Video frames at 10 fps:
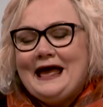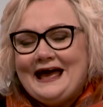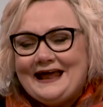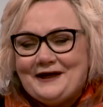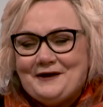
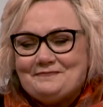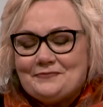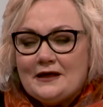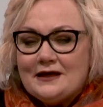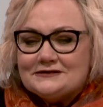And
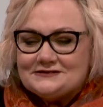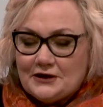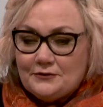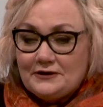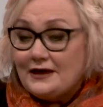
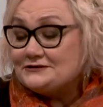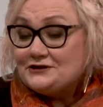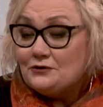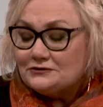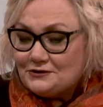so
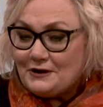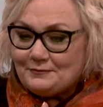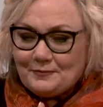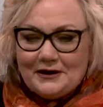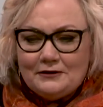I'd
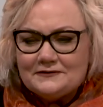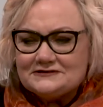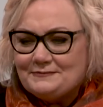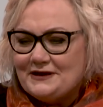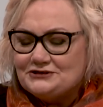been on
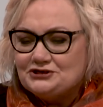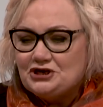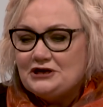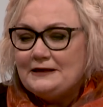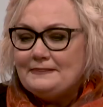this amazing
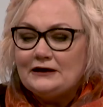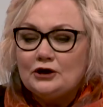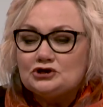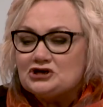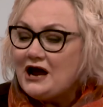journey, and then
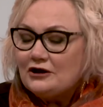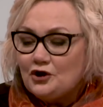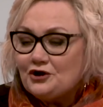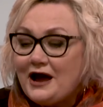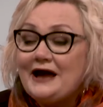God
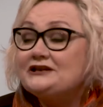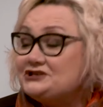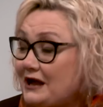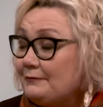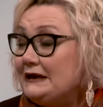
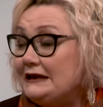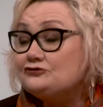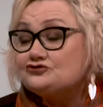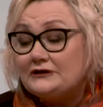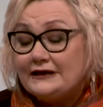hijacked me
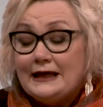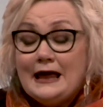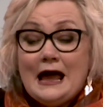literally